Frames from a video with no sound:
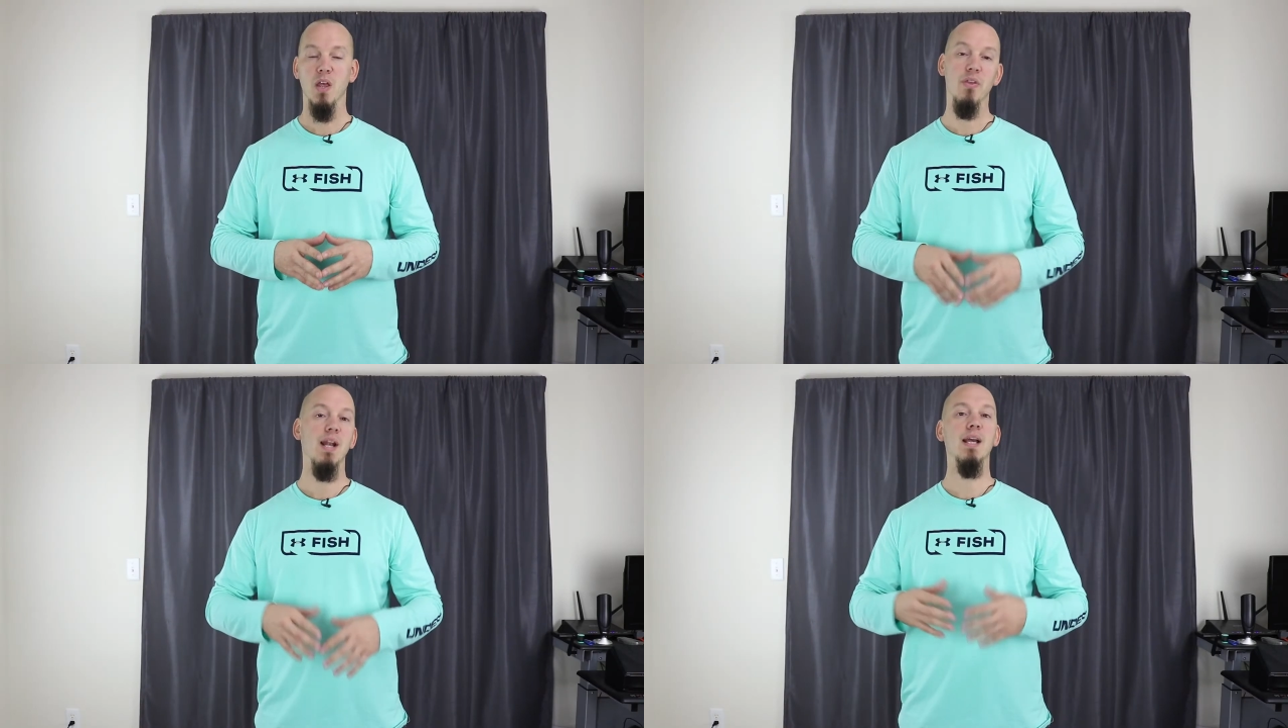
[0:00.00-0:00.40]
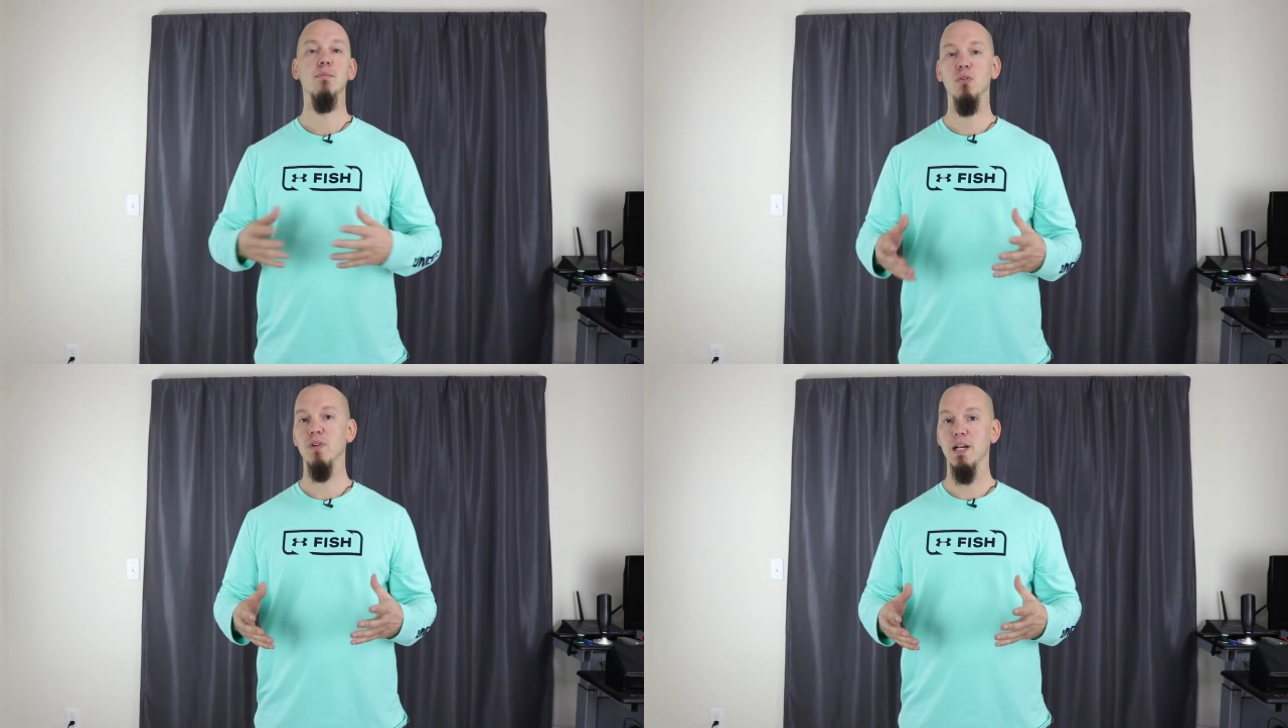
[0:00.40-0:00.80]
Then I can
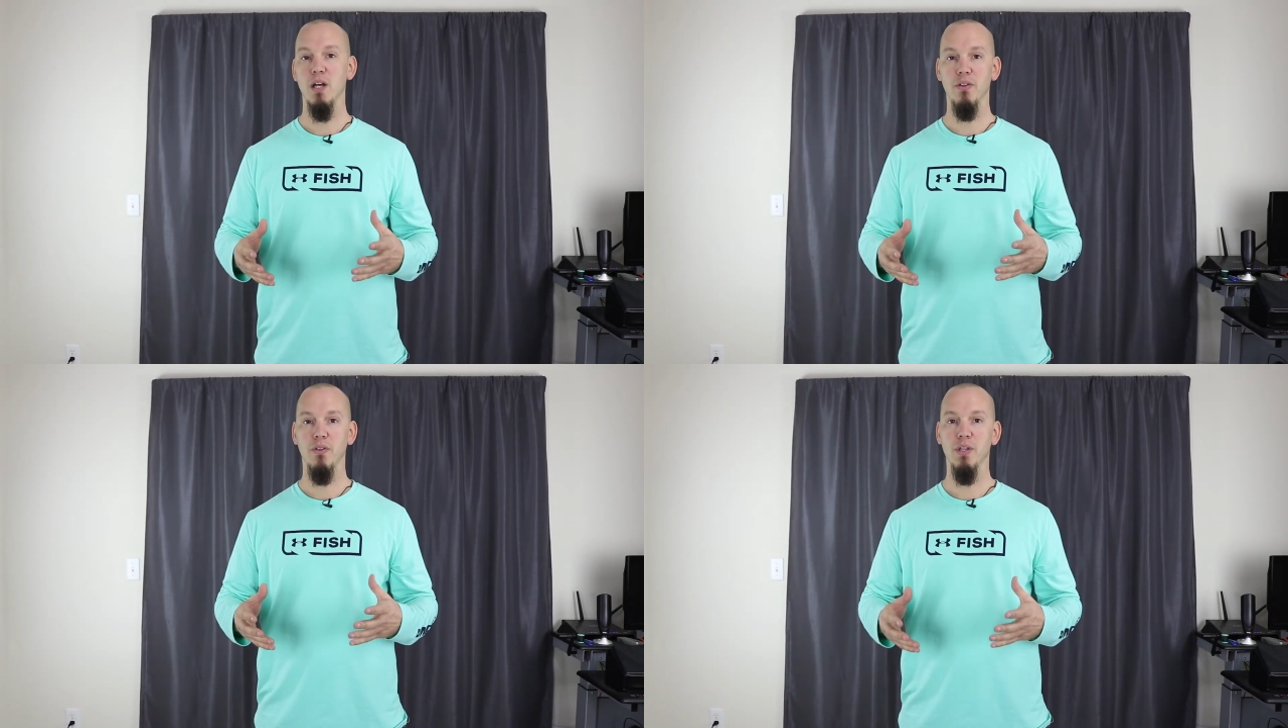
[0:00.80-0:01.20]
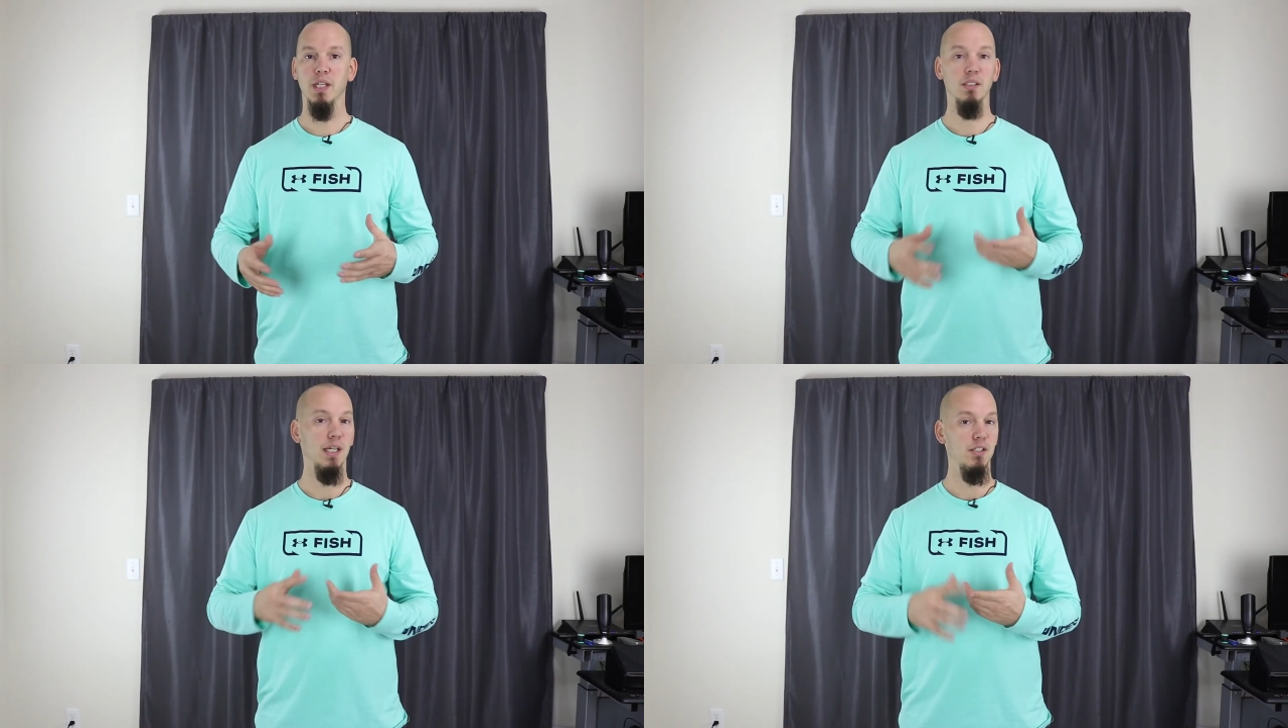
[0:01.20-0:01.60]
move on to other
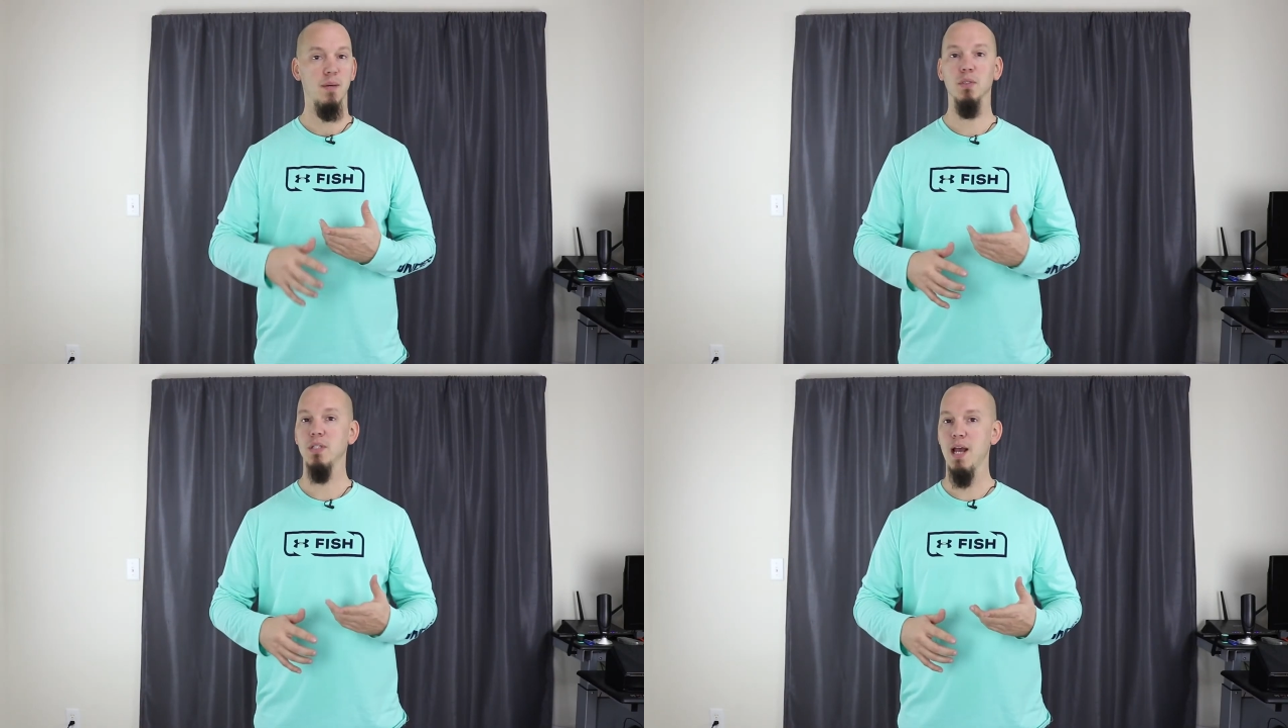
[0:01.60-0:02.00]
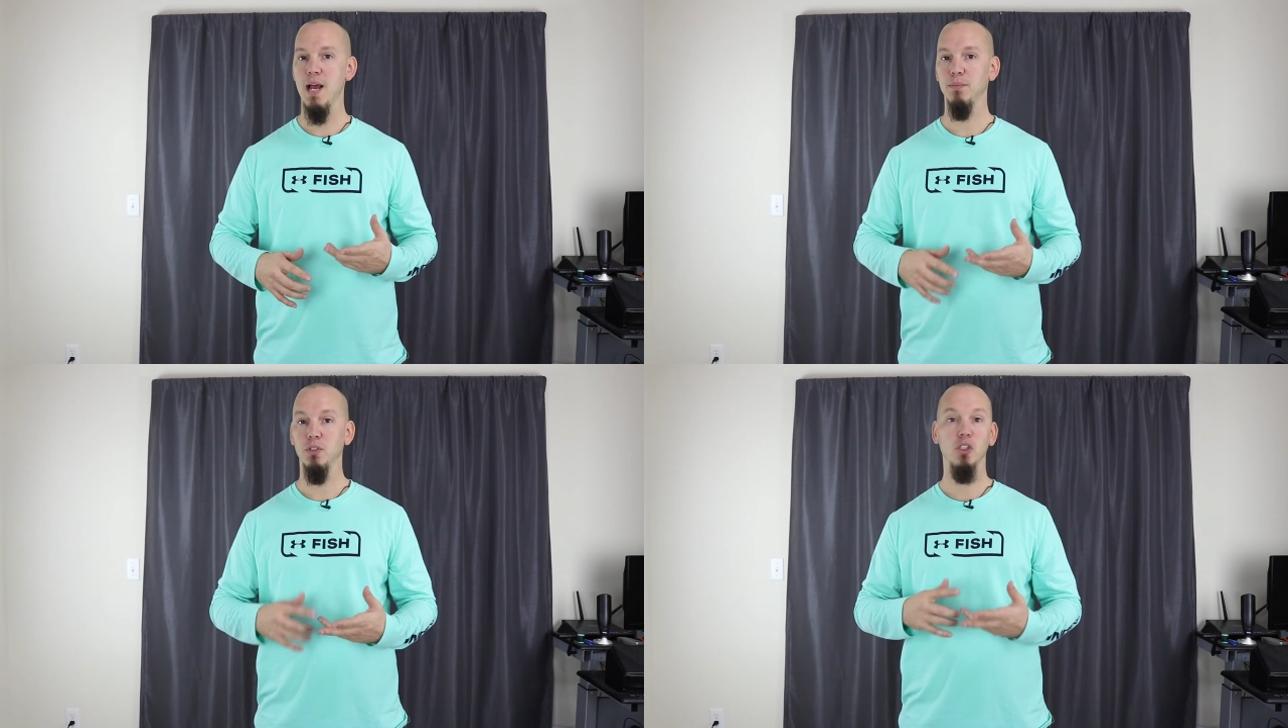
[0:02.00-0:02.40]
things like double
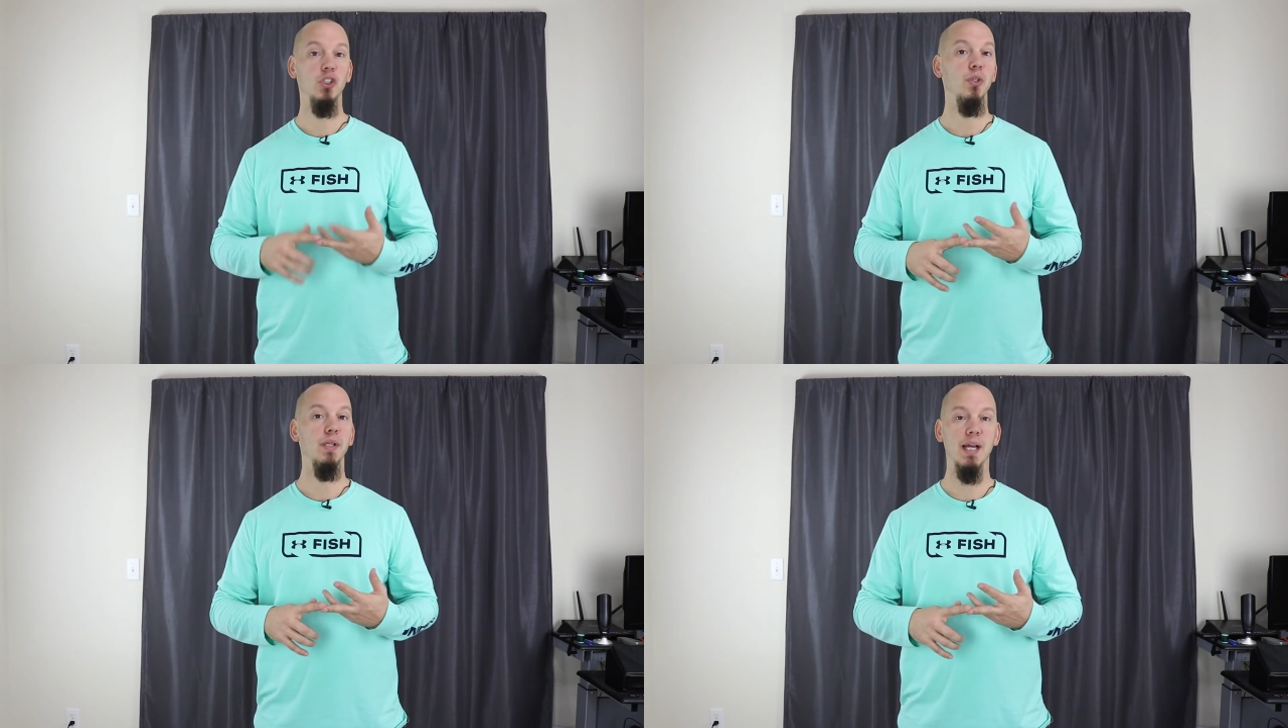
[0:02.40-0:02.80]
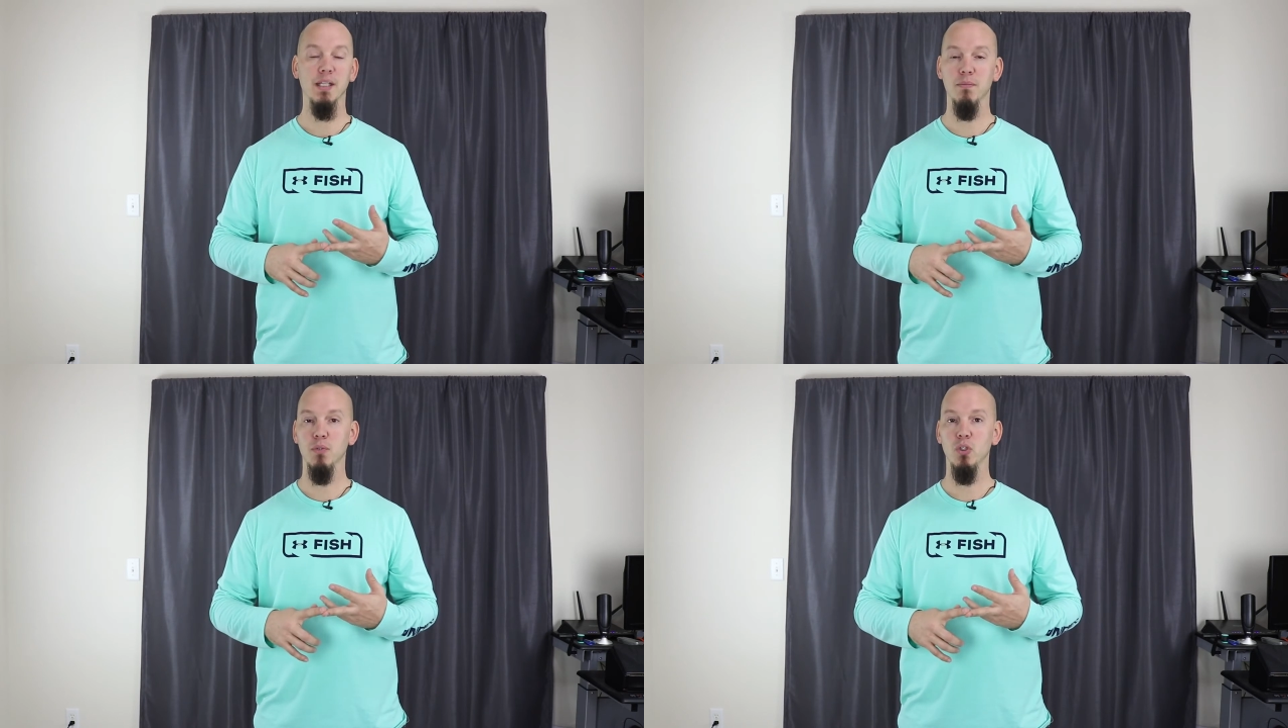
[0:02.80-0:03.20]
taps, shooting on
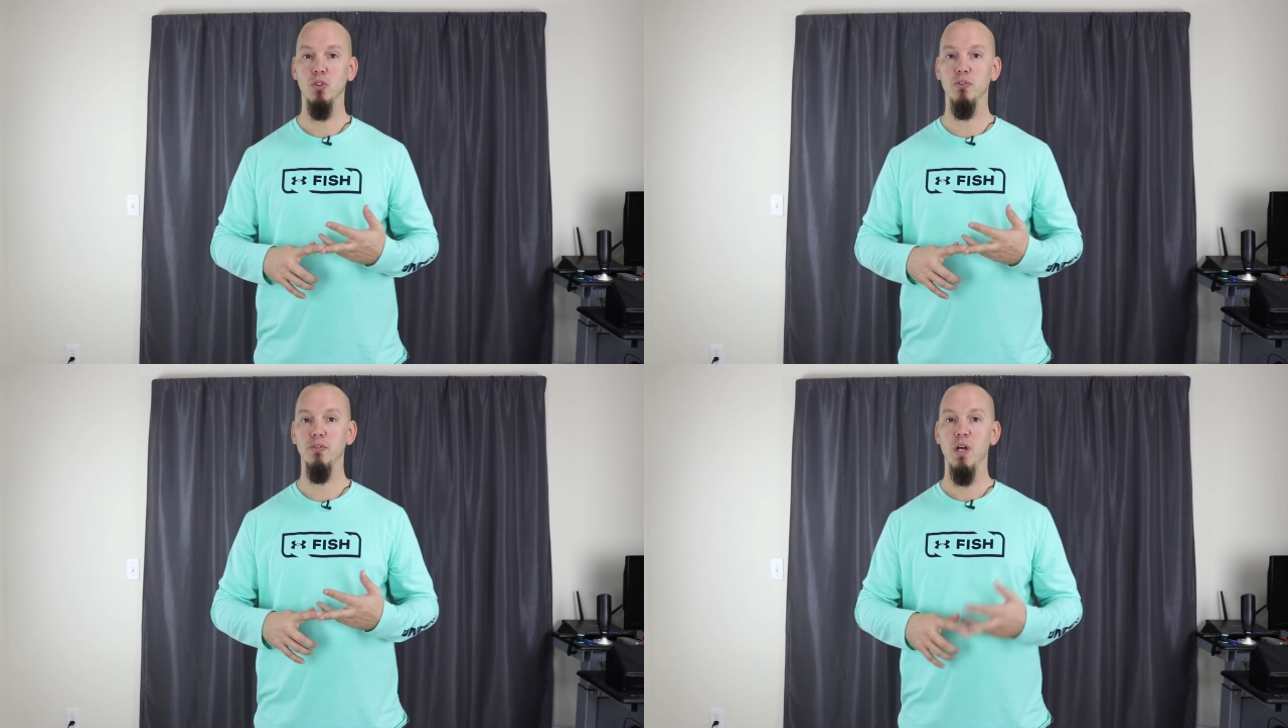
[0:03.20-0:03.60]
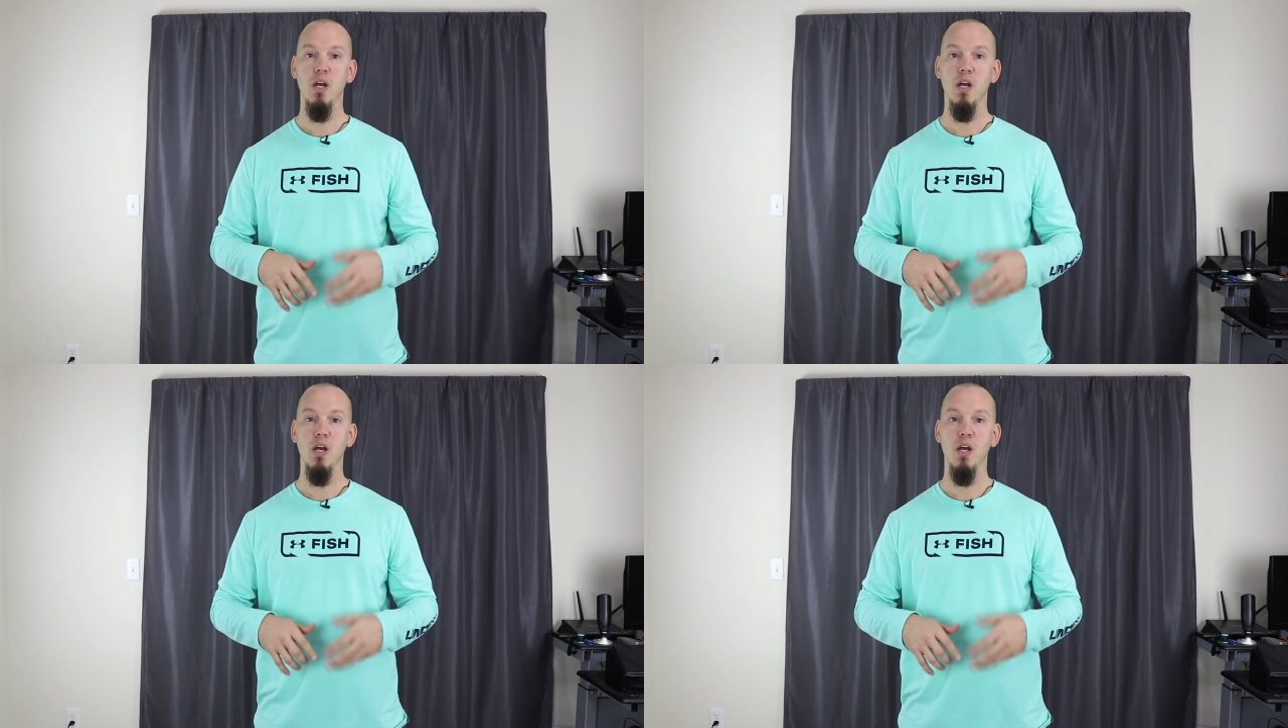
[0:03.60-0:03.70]
the move,